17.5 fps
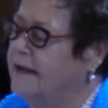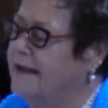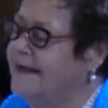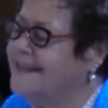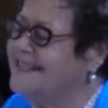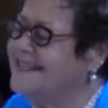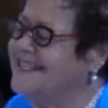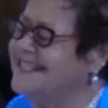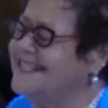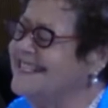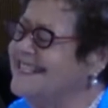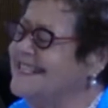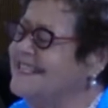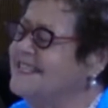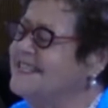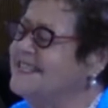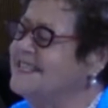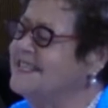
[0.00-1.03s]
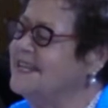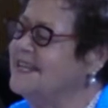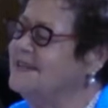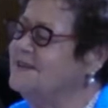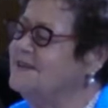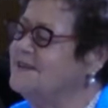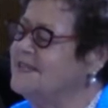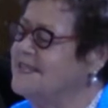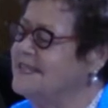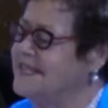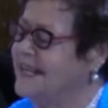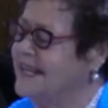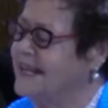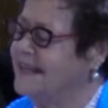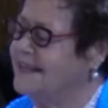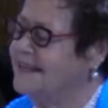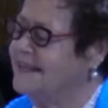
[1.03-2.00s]
And it is in this
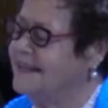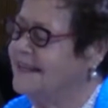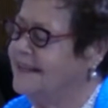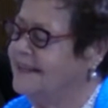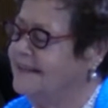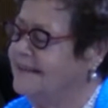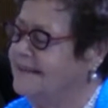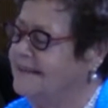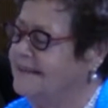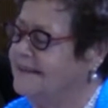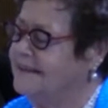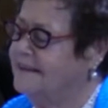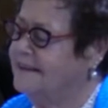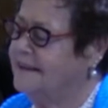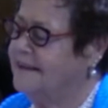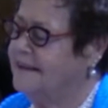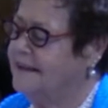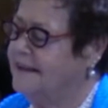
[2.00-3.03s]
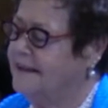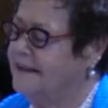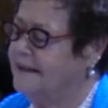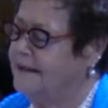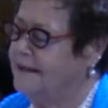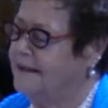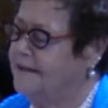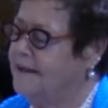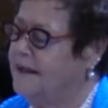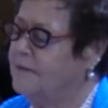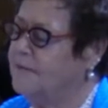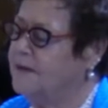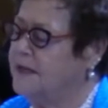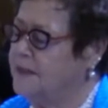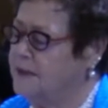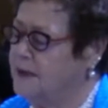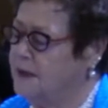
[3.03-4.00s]
understanding that
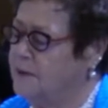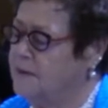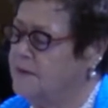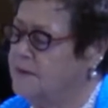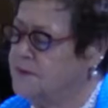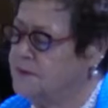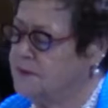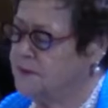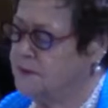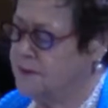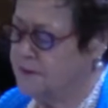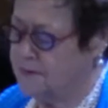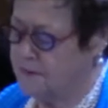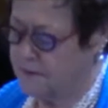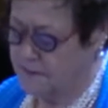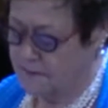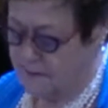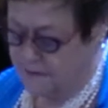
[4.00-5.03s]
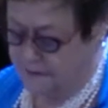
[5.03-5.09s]
we know the truth.